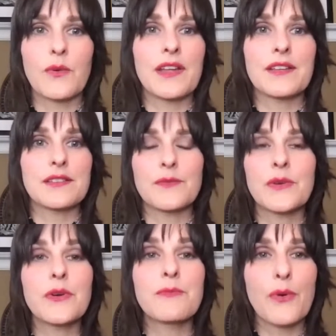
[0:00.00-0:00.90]

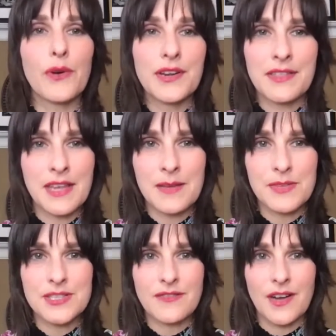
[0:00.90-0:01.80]
we were born in the
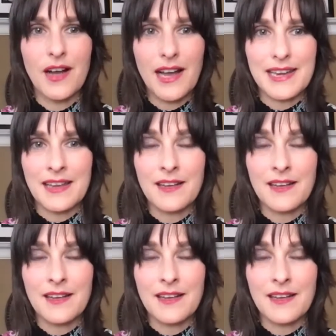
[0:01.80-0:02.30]
image of God,